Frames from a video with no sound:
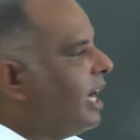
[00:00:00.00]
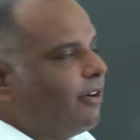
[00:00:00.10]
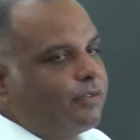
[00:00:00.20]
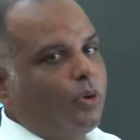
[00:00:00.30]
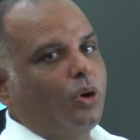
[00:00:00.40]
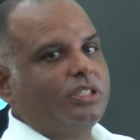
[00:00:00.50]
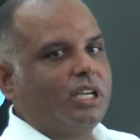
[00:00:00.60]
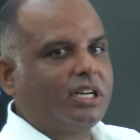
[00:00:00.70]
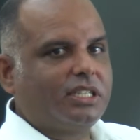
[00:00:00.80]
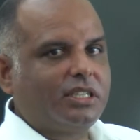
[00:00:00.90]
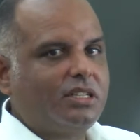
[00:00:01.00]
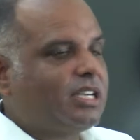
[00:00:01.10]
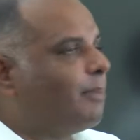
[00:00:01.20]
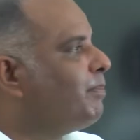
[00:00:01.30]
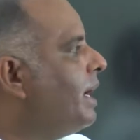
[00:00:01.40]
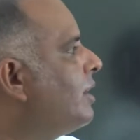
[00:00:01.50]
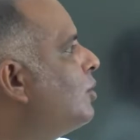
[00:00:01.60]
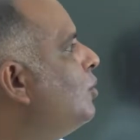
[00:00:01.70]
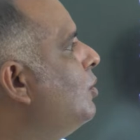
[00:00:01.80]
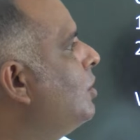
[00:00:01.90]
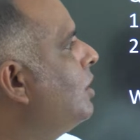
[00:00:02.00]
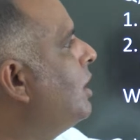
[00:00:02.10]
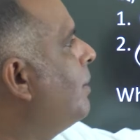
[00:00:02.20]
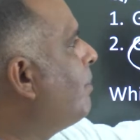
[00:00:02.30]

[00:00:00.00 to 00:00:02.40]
have coarser crystals compared to